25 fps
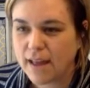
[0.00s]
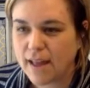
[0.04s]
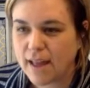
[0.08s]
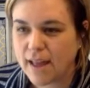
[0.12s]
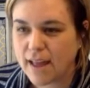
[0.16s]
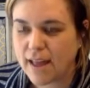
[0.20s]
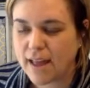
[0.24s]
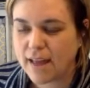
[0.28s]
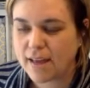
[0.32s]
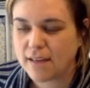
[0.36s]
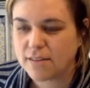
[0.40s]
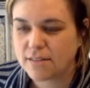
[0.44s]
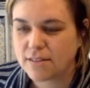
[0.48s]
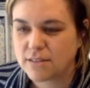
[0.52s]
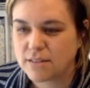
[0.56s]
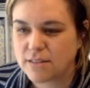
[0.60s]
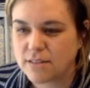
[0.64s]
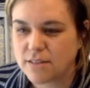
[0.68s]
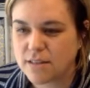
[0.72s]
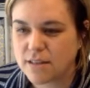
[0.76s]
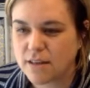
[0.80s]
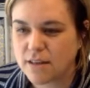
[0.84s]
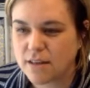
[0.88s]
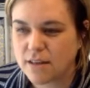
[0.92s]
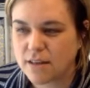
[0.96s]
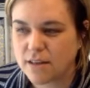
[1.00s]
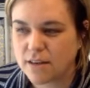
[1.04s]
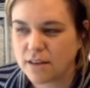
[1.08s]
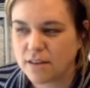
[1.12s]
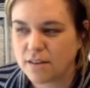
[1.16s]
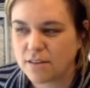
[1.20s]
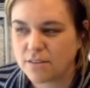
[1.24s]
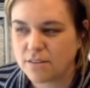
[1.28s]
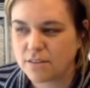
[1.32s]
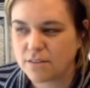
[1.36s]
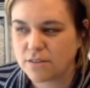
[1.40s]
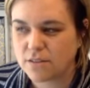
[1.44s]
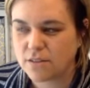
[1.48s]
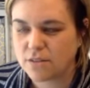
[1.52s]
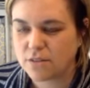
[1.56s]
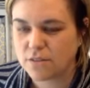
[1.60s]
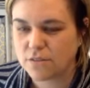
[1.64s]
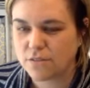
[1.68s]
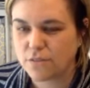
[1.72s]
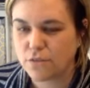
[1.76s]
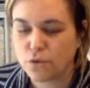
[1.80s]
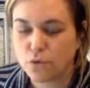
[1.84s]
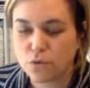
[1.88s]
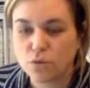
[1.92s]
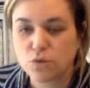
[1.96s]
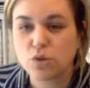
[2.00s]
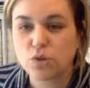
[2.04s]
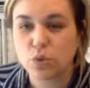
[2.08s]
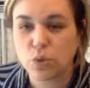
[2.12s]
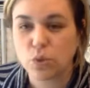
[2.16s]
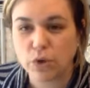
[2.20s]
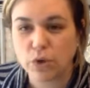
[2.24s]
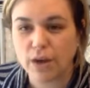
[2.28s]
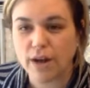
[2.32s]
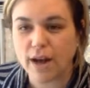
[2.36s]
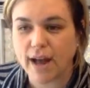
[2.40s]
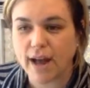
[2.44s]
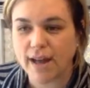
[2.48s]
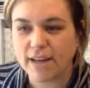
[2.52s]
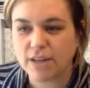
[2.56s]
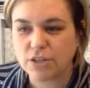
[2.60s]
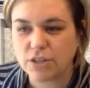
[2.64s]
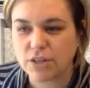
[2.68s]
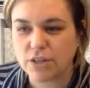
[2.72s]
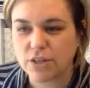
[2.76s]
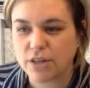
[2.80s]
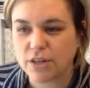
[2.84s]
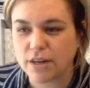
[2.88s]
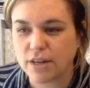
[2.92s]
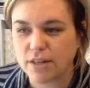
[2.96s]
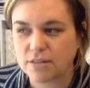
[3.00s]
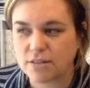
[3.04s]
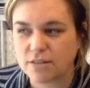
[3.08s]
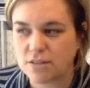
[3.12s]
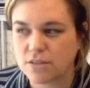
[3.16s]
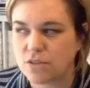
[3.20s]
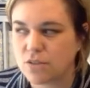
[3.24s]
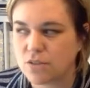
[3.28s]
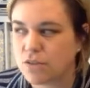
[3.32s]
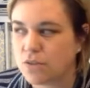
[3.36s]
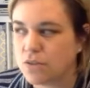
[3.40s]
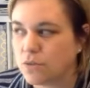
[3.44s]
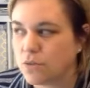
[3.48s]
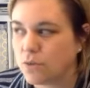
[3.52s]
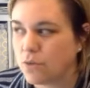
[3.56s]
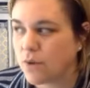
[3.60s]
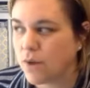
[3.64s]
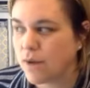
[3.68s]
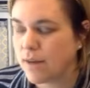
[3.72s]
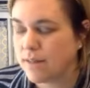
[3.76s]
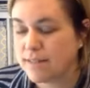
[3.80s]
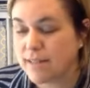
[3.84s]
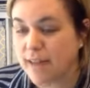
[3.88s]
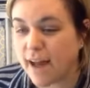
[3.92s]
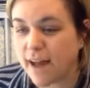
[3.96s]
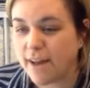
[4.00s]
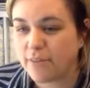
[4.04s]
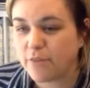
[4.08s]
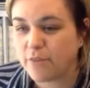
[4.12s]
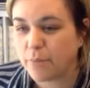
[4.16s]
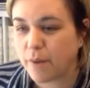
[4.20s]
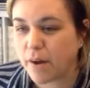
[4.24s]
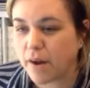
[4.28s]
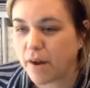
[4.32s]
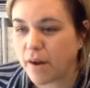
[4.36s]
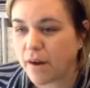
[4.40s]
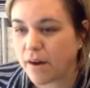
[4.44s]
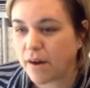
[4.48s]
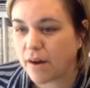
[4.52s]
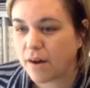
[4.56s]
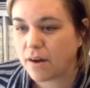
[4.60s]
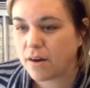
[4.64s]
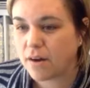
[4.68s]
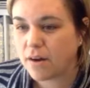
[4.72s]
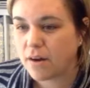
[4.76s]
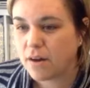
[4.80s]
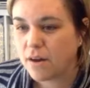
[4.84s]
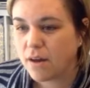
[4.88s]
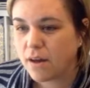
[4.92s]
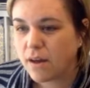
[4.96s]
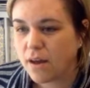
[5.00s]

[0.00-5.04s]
and the the food tour guide took us to a dive bar